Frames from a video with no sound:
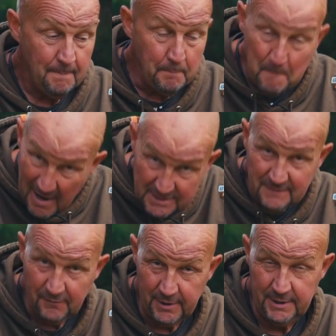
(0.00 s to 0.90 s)

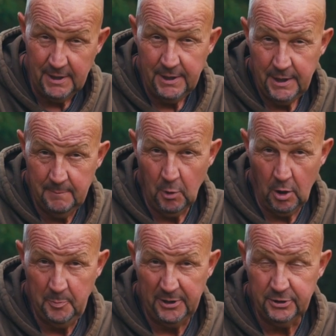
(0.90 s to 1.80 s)
massively, in my
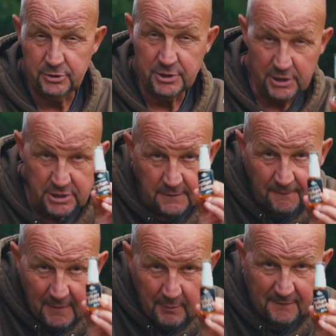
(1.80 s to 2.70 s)
opinion. So this is a
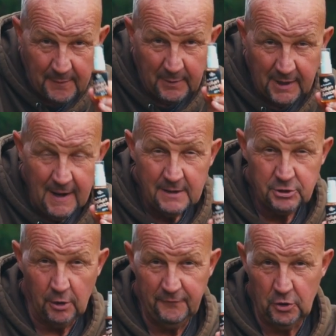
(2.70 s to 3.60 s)
very, very
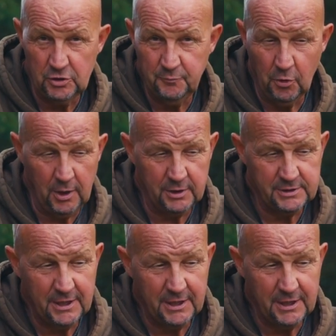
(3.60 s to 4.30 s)
diverse product